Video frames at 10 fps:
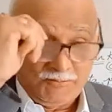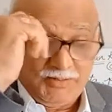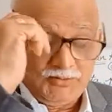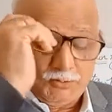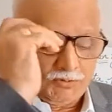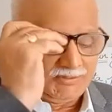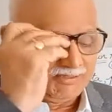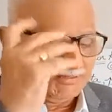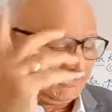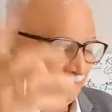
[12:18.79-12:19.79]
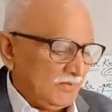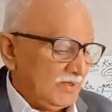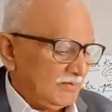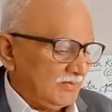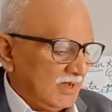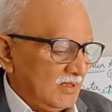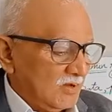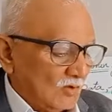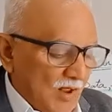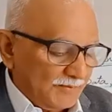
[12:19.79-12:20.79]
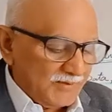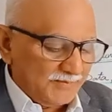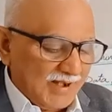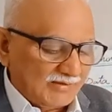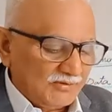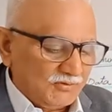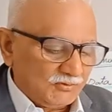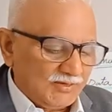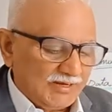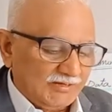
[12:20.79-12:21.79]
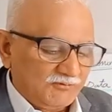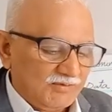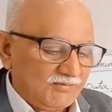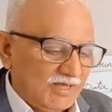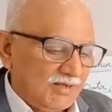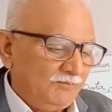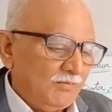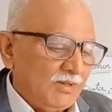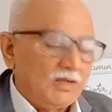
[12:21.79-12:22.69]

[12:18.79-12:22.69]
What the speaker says: Please note that the cropping pattern, you take it from the